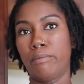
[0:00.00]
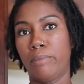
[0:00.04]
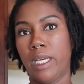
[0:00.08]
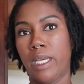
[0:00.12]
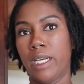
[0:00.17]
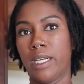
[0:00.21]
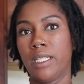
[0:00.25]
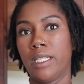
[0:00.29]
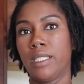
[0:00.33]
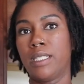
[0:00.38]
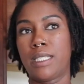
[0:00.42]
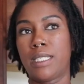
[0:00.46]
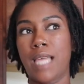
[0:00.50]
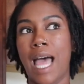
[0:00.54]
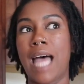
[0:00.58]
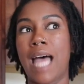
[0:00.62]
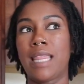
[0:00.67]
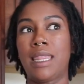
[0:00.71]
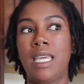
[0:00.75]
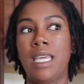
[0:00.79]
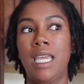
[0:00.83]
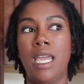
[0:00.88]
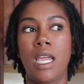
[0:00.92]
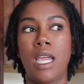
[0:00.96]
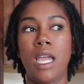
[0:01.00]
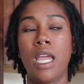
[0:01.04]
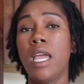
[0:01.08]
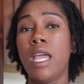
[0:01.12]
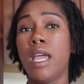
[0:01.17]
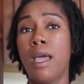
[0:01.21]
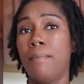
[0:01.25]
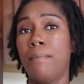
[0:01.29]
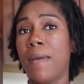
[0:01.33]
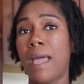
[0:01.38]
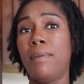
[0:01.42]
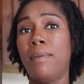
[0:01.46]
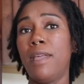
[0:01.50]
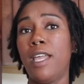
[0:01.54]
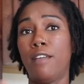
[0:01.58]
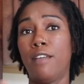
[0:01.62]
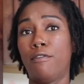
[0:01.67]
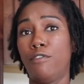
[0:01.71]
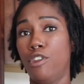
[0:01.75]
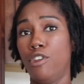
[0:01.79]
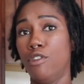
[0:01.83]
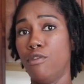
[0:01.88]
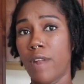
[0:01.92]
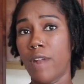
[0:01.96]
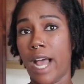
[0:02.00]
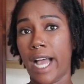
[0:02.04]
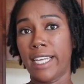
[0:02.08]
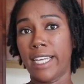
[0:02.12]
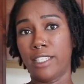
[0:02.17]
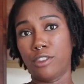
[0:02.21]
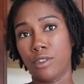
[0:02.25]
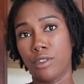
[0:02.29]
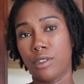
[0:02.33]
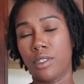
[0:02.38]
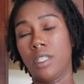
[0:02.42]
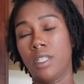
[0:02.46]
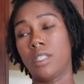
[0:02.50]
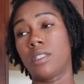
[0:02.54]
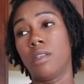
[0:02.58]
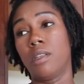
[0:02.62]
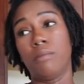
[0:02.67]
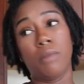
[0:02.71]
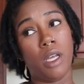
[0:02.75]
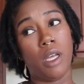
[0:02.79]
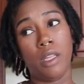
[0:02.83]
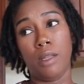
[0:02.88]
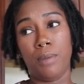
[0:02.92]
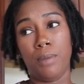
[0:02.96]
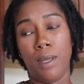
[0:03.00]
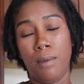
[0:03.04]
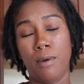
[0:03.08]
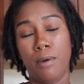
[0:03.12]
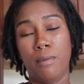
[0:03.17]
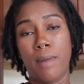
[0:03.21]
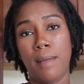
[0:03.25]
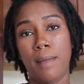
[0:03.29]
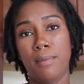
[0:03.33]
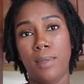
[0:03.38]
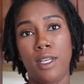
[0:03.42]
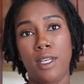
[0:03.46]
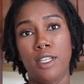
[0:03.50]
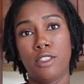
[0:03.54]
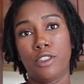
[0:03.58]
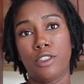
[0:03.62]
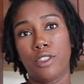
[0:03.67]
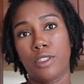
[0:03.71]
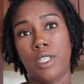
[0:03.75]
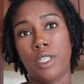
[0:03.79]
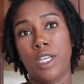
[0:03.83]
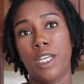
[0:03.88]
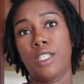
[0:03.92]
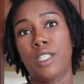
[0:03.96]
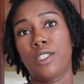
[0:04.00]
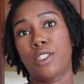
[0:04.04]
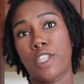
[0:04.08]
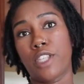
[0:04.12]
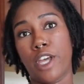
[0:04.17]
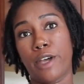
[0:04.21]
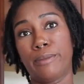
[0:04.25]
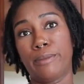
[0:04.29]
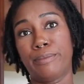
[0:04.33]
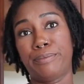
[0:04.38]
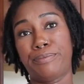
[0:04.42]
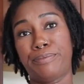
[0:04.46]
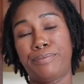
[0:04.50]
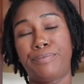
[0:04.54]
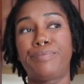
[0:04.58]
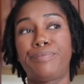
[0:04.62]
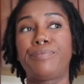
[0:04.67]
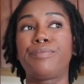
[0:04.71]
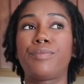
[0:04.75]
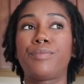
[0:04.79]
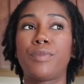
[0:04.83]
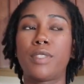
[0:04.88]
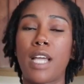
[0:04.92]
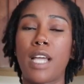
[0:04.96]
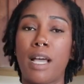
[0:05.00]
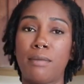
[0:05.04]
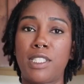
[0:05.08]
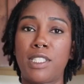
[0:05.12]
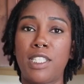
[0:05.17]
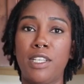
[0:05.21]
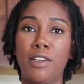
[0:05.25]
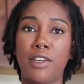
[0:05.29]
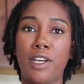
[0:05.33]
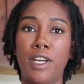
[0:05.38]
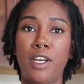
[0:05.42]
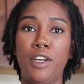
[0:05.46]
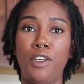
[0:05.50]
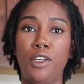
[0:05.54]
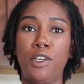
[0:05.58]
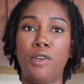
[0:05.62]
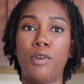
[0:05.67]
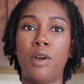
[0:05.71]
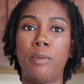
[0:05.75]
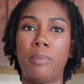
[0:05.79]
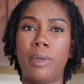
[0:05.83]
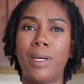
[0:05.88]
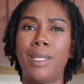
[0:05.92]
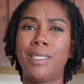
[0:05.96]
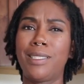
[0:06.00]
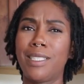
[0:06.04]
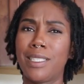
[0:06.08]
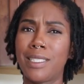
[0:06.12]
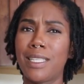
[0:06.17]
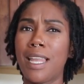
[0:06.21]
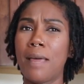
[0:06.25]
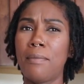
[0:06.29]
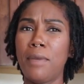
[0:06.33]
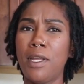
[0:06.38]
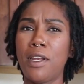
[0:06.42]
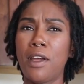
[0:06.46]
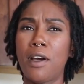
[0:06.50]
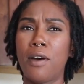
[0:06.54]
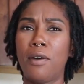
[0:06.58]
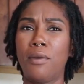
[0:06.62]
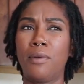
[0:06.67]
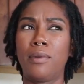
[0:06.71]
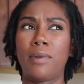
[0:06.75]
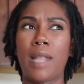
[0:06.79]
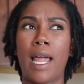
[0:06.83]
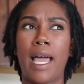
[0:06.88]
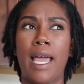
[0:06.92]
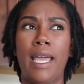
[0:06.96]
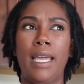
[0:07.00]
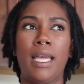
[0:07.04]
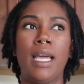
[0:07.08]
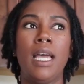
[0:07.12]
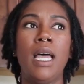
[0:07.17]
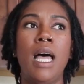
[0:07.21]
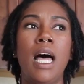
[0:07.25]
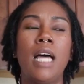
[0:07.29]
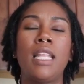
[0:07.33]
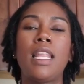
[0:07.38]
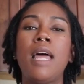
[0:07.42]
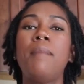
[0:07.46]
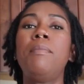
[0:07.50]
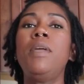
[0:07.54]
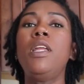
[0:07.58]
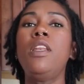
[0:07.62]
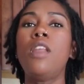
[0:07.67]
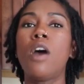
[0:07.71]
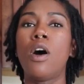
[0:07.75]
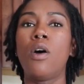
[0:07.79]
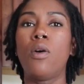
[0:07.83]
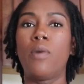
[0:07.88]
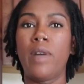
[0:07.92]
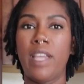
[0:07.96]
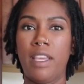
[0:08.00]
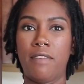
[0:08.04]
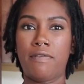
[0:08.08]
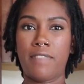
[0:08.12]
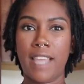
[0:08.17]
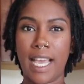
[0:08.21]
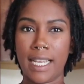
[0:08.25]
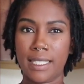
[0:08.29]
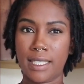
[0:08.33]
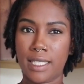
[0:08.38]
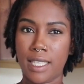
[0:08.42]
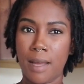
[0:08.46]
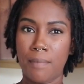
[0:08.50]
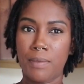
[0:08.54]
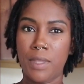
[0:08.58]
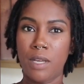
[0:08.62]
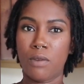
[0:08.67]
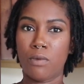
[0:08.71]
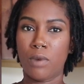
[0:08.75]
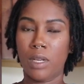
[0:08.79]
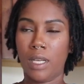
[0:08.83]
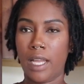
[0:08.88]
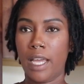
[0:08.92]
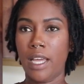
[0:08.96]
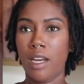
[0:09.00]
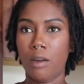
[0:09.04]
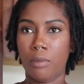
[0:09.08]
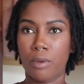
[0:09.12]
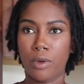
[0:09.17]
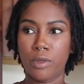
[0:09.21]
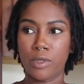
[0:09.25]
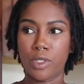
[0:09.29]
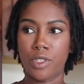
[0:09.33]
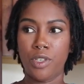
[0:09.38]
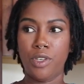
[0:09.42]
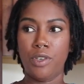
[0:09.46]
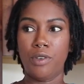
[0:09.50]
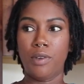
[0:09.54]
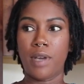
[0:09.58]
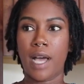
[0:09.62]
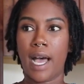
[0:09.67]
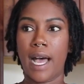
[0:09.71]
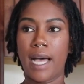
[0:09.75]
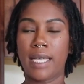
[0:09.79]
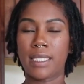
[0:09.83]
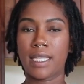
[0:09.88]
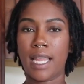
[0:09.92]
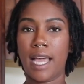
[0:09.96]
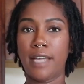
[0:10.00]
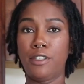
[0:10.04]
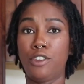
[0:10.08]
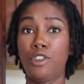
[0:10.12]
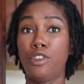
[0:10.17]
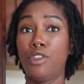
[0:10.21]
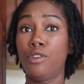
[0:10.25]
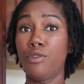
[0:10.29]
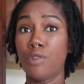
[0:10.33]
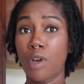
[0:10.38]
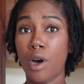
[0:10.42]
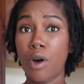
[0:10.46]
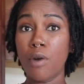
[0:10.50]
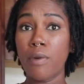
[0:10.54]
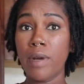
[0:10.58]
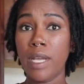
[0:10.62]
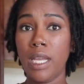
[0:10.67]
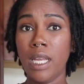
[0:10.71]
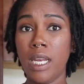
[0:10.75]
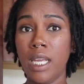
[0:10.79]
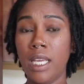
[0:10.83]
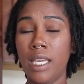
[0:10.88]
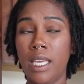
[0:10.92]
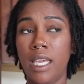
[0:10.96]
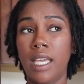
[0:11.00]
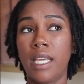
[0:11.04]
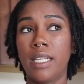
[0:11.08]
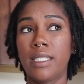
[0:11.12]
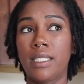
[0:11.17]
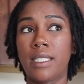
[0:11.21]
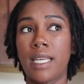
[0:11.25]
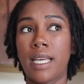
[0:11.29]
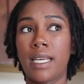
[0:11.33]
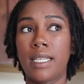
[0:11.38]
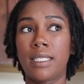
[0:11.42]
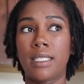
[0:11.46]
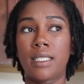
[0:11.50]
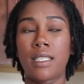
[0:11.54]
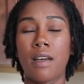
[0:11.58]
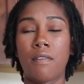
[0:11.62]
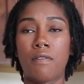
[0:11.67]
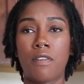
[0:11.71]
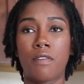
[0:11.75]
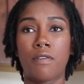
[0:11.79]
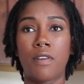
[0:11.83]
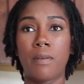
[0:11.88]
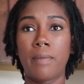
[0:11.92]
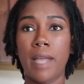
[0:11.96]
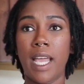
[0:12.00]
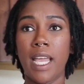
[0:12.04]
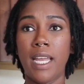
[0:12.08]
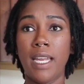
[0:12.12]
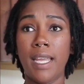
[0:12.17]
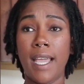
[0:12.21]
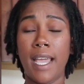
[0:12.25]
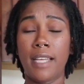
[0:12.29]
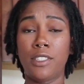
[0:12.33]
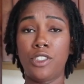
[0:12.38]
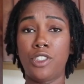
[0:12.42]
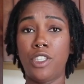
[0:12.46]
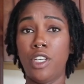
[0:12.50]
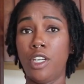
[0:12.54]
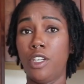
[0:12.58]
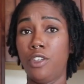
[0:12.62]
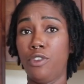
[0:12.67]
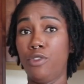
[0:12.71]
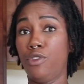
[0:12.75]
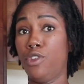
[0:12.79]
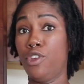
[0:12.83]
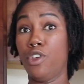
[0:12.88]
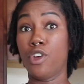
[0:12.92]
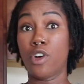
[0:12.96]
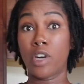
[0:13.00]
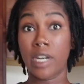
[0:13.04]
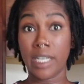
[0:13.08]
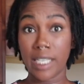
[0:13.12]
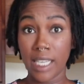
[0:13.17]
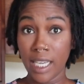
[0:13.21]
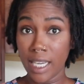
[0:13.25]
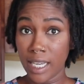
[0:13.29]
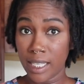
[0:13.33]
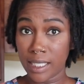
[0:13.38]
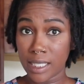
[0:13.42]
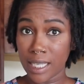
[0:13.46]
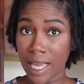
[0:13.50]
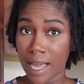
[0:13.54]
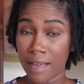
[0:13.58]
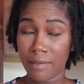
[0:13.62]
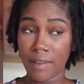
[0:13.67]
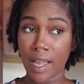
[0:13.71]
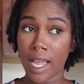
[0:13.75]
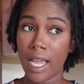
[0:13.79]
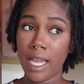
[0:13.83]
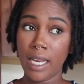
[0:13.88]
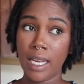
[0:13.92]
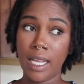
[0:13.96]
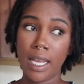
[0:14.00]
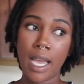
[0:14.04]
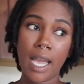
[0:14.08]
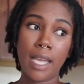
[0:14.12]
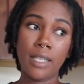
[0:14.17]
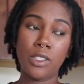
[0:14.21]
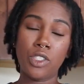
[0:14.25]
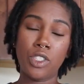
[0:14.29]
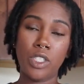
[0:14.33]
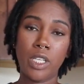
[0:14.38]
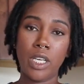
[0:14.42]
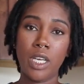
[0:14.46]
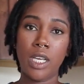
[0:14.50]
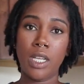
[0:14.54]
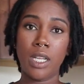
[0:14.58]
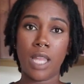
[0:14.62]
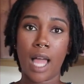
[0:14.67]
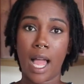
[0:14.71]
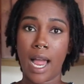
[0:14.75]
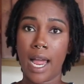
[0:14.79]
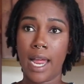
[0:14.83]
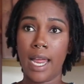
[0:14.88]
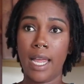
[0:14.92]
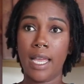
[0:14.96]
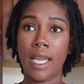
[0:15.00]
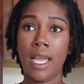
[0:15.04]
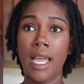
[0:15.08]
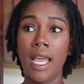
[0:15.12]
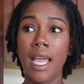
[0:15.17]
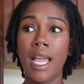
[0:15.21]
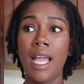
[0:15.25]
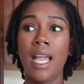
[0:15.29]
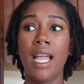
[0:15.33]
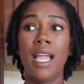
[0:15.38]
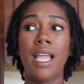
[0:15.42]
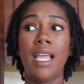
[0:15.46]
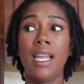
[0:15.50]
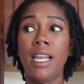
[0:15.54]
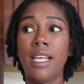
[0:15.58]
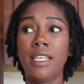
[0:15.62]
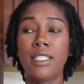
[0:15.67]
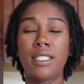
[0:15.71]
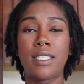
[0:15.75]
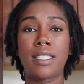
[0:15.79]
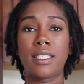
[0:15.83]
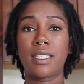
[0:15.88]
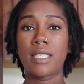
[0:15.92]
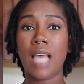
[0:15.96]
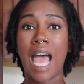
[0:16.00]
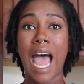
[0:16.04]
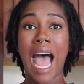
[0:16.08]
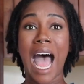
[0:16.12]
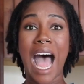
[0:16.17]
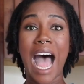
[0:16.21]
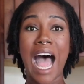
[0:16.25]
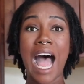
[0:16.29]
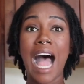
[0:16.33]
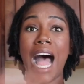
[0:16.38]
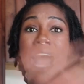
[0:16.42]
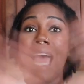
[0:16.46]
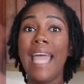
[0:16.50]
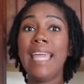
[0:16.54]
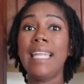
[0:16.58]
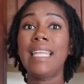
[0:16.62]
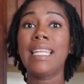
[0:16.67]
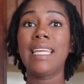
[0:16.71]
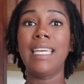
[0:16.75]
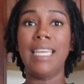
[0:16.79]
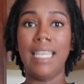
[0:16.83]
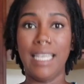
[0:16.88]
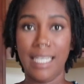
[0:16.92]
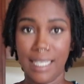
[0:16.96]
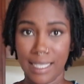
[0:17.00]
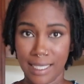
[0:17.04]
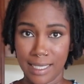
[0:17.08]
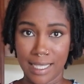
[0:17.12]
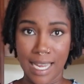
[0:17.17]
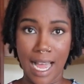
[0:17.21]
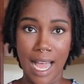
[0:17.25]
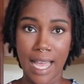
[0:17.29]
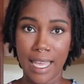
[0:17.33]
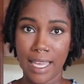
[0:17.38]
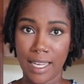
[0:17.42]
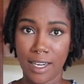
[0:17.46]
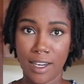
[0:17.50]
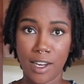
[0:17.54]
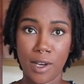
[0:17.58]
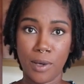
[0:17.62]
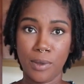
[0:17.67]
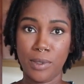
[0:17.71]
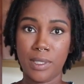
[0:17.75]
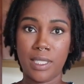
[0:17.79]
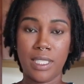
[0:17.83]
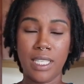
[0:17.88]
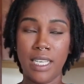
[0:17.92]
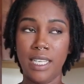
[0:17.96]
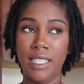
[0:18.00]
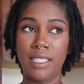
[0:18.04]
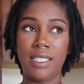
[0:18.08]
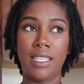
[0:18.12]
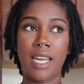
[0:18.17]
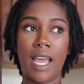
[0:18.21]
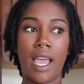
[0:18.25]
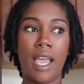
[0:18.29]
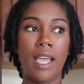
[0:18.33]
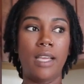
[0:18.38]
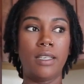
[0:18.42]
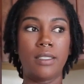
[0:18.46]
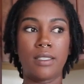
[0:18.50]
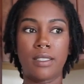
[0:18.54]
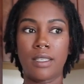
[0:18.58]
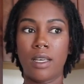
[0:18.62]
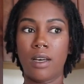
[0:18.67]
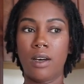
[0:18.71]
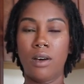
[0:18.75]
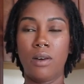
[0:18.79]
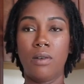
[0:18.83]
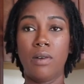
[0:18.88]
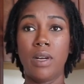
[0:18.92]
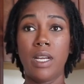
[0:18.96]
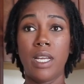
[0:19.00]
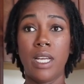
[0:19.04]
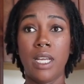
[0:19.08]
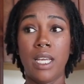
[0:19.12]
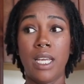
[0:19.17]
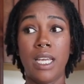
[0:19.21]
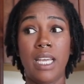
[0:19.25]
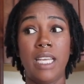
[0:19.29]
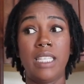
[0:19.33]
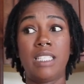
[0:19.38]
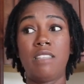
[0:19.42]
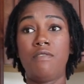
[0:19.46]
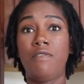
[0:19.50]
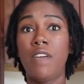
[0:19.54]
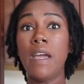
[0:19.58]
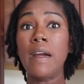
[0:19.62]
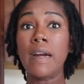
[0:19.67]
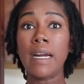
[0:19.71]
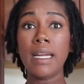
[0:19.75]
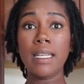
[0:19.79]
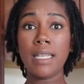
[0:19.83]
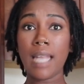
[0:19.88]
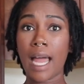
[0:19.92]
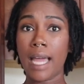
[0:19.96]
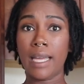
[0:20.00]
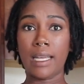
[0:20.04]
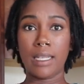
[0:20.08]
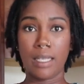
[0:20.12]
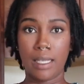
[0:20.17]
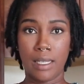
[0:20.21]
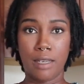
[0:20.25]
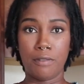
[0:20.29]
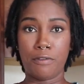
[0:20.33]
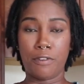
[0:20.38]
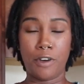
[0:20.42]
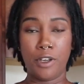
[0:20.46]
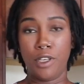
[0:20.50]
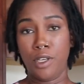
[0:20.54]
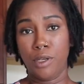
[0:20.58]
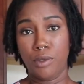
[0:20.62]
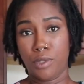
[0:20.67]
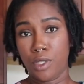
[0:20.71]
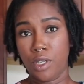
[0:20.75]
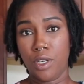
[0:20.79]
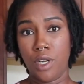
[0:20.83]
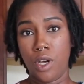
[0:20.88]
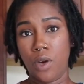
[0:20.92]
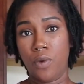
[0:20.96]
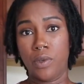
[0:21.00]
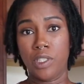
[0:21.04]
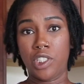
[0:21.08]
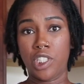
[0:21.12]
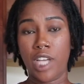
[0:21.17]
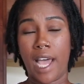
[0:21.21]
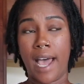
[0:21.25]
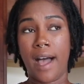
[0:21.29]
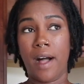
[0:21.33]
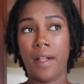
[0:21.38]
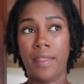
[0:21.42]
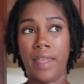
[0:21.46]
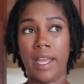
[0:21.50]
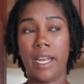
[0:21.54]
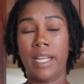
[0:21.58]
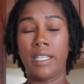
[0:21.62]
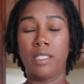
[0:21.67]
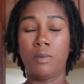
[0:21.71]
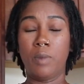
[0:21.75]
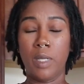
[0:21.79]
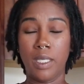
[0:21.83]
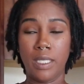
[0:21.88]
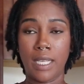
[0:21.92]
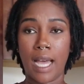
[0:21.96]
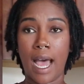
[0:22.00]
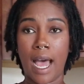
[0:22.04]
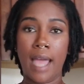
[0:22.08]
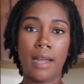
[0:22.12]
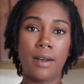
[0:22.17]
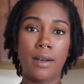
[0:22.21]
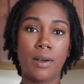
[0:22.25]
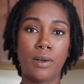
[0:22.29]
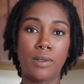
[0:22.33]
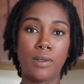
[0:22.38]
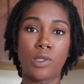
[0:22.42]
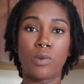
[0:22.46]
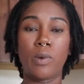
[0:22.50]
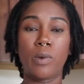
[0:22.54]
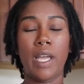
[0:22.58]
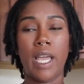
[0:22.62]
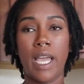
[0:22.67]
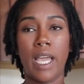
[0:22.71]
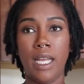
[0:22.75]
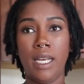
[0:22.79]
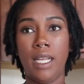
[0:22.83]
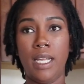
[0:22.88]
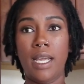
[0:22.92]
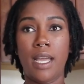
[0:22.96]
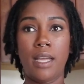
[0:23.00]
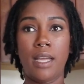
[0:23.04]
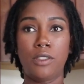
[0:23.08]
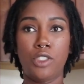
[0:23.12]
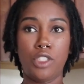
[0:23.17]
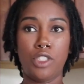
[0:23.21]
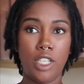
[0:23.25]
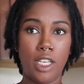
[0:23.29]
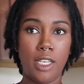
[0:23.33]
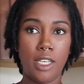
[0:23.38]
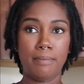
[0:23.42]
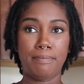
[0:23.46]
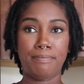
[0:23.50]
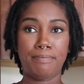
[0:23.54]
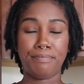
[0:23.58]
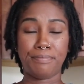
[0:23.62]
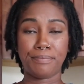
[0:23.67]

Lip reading: because I think maybe if you're not interested, some other people might be interested. So I'm still gonna do it, but just let me know. Like, let me know if that's something relatable to you guys. Like, do you know any kids that suffer from ADHD? Do your kids have ADHD? Like, it is highly diagnosed these days, so it's very likely for you to know a child that has been diagnosed with ADHD.